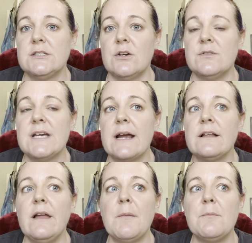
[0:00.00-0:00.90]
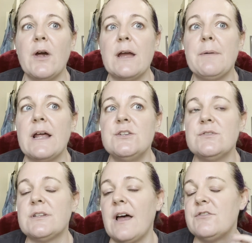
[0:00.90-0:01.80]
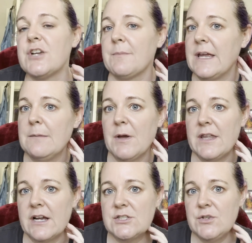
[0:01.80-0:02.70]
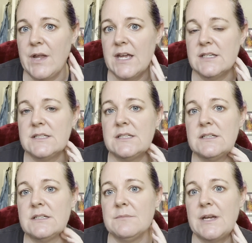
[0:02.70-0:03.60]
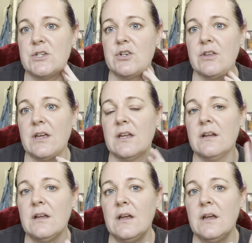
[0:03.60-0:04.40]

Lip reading: So technically I'm on break, but I do still have to check my email the next 2 days to make sure that